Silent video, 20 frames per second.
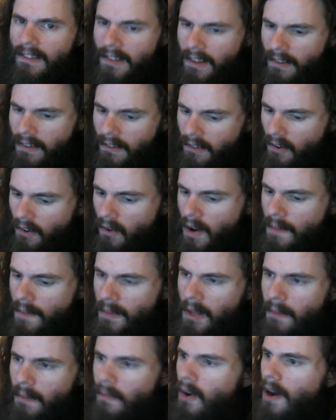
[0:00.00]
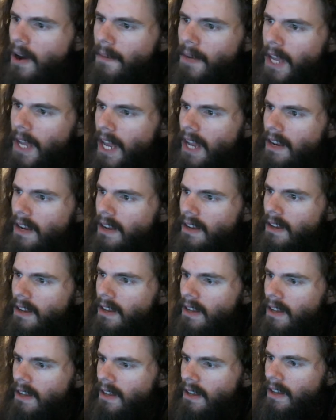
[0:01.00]
This is Kremlin propaganda.
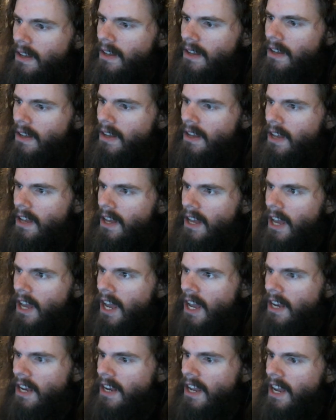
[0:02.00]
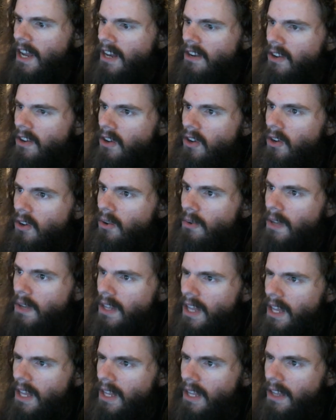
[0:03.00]
And and who did
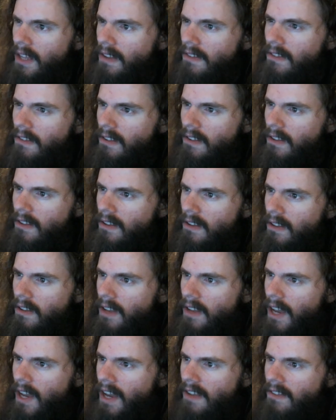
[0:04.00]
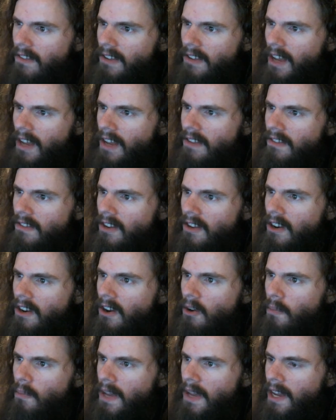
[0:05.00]
they list? as as you
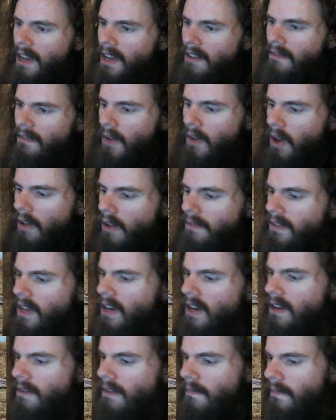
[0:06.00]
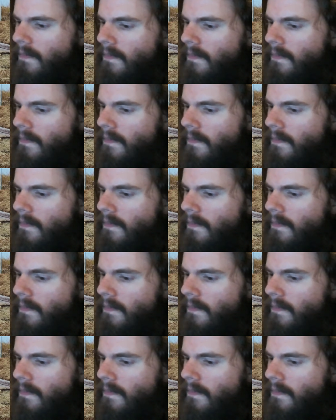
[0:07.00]
know being involved here?